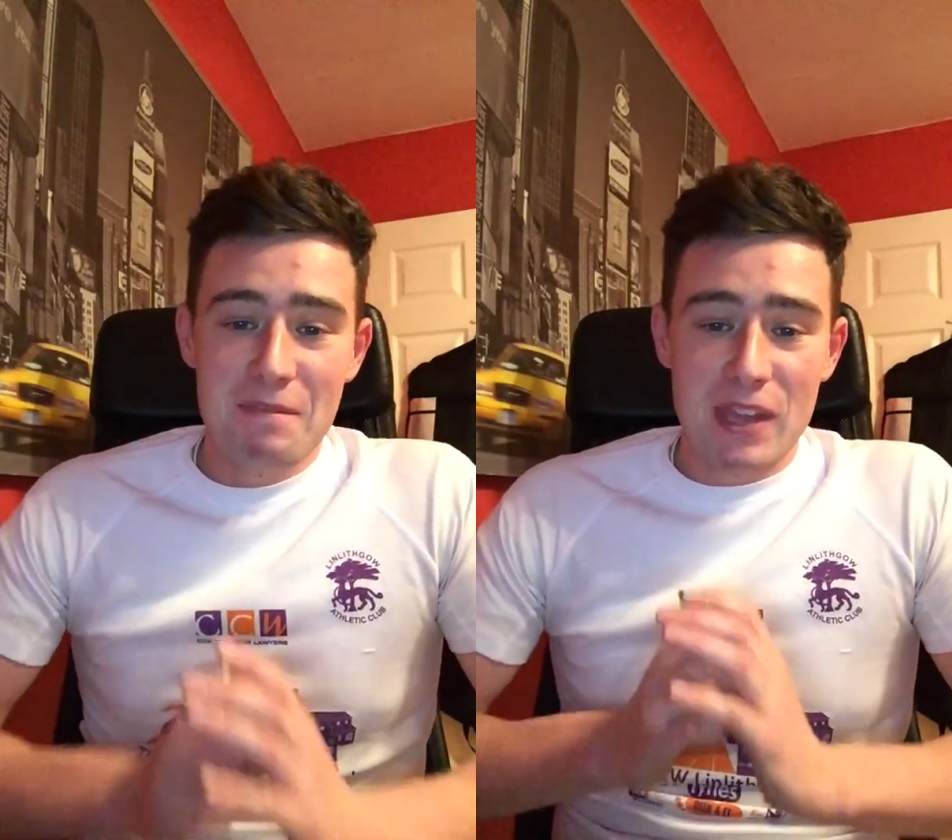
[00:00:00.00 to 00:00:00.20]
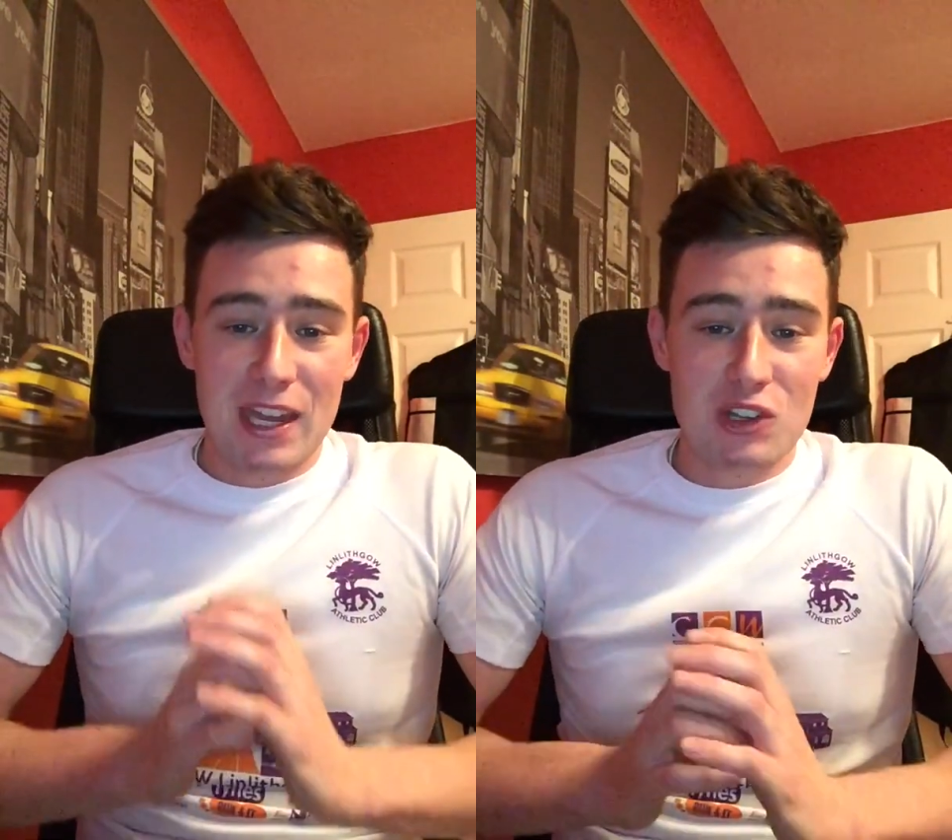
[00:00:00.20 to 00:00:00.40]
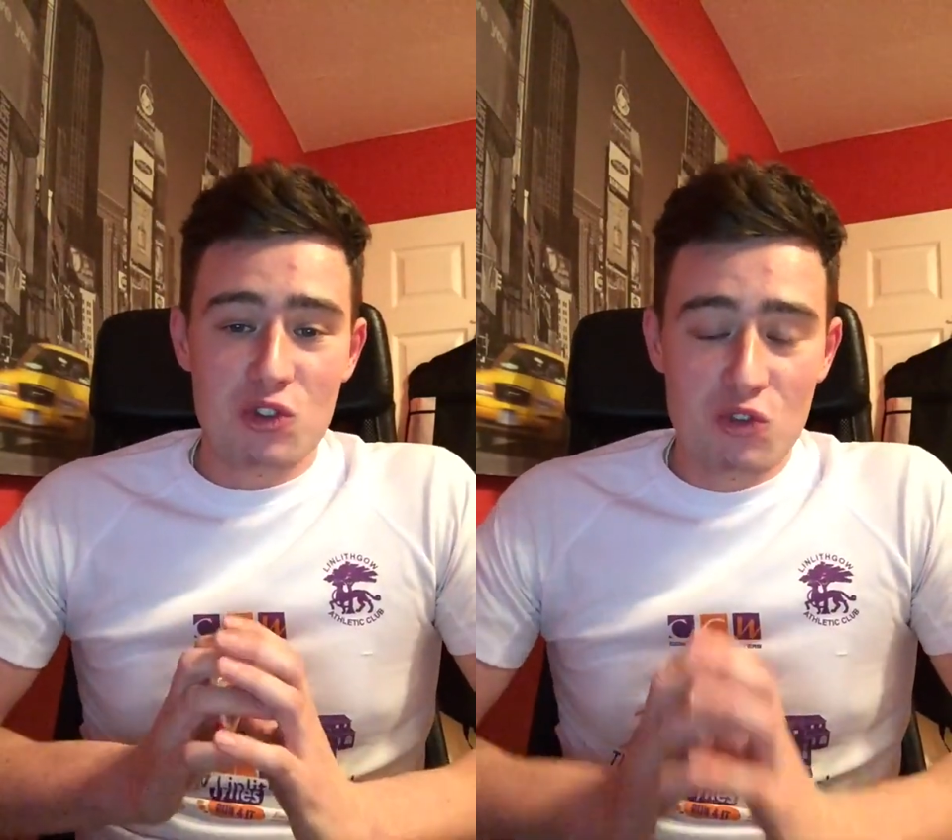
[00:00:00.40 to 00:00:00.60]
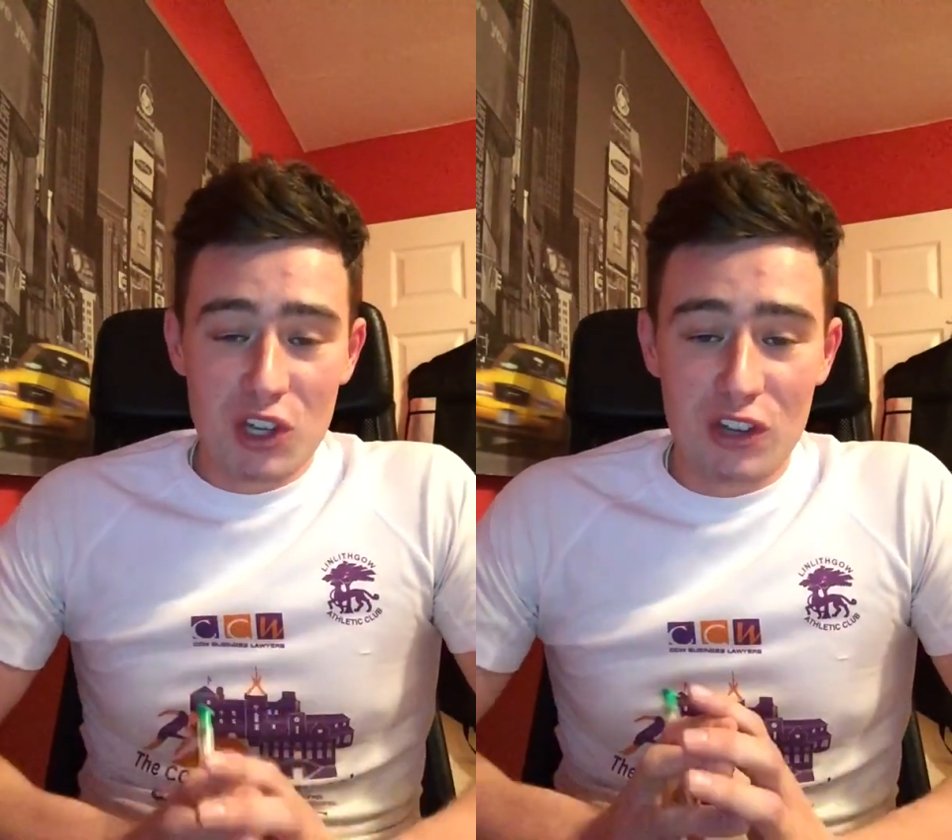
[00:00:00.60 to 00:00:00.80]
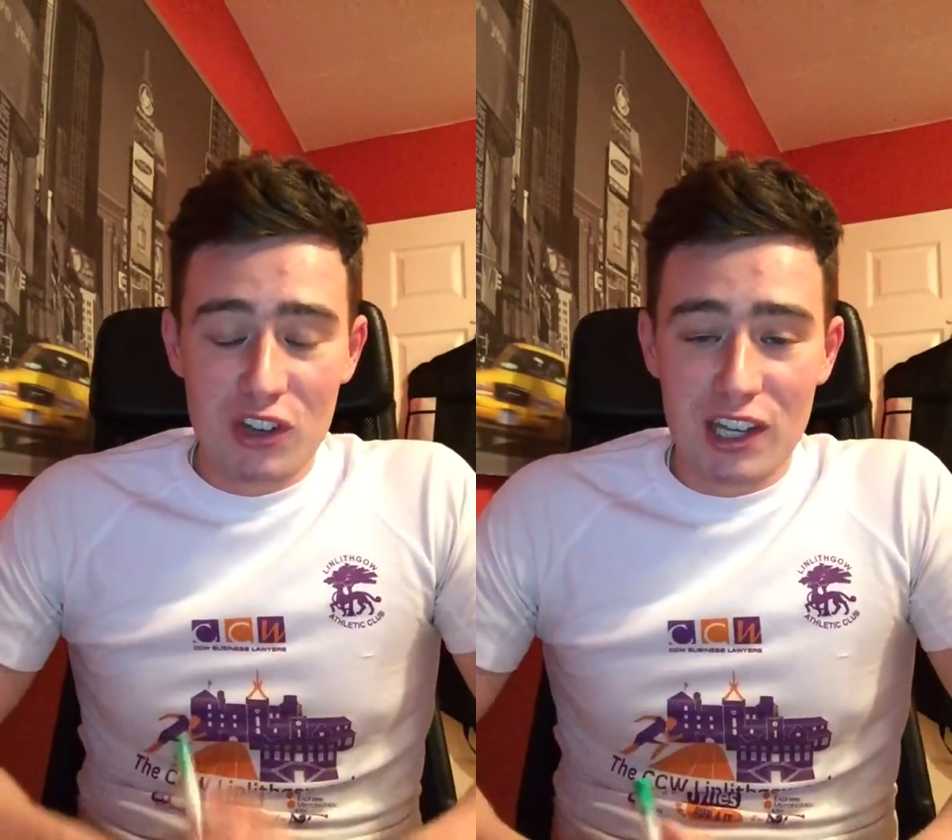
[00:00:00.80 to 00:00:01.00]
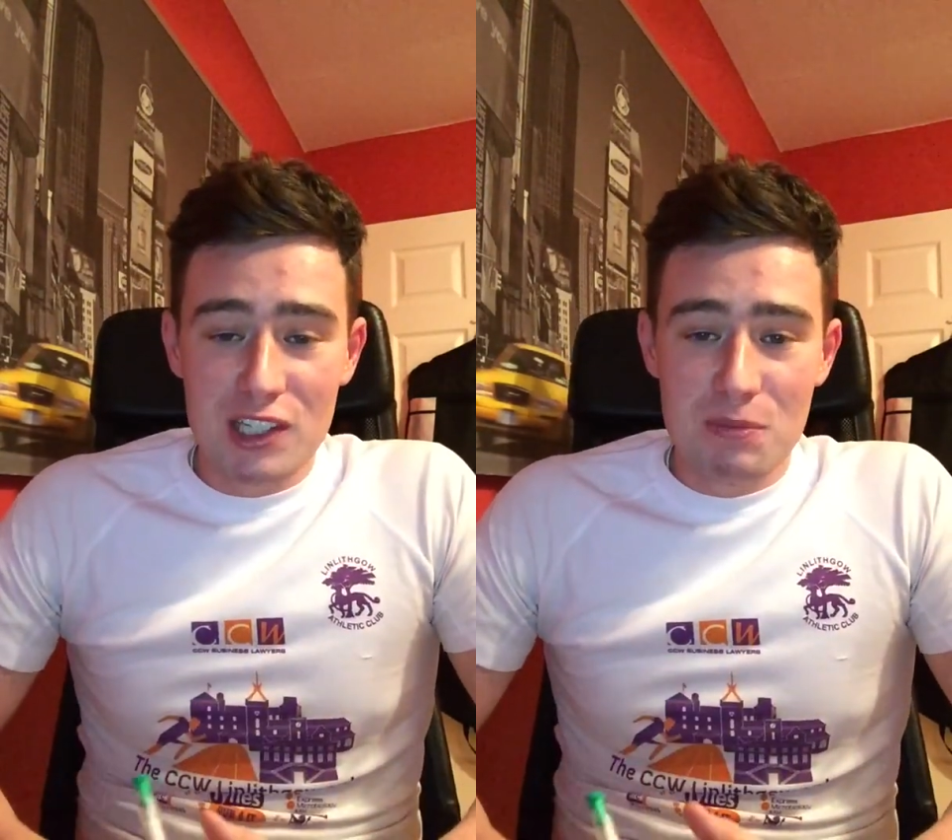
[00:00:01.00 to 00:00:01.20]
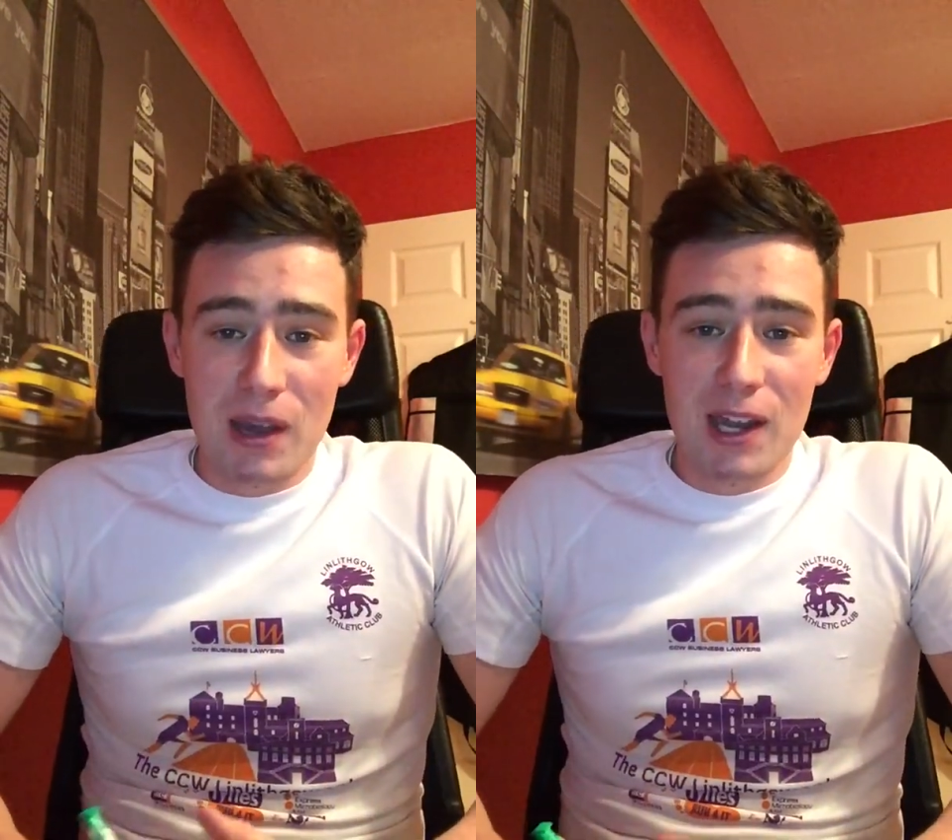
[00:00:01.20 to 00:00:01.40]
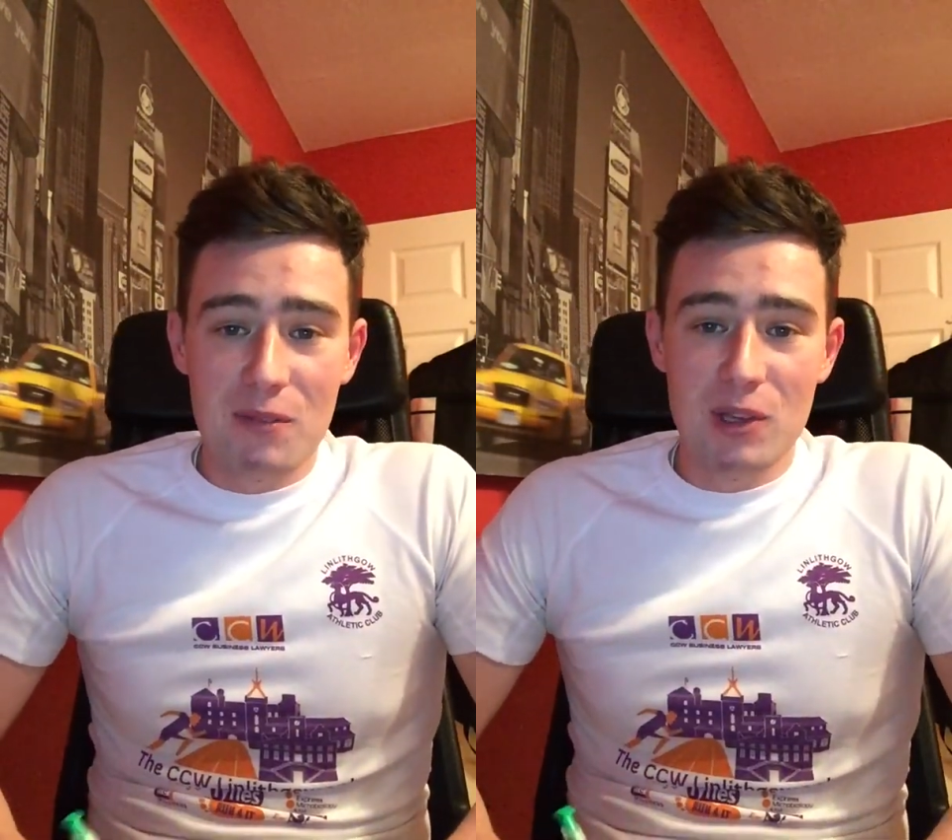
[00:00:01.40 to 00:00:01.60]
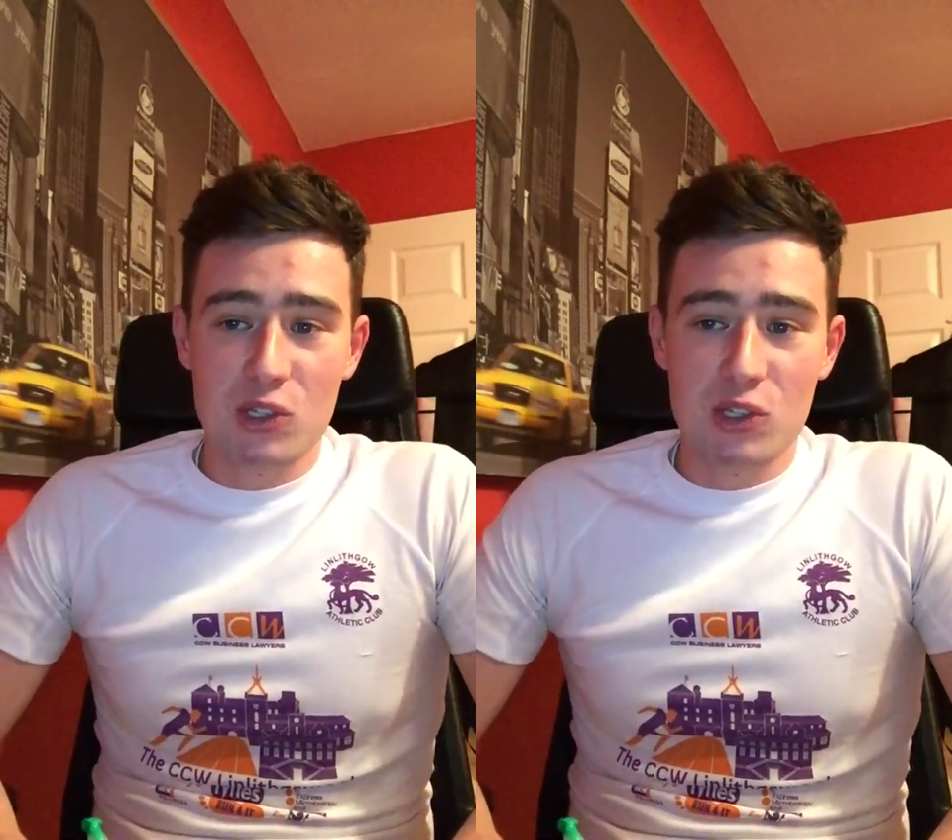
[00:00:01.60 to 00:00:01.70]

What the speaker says: and it just really, really inspired me.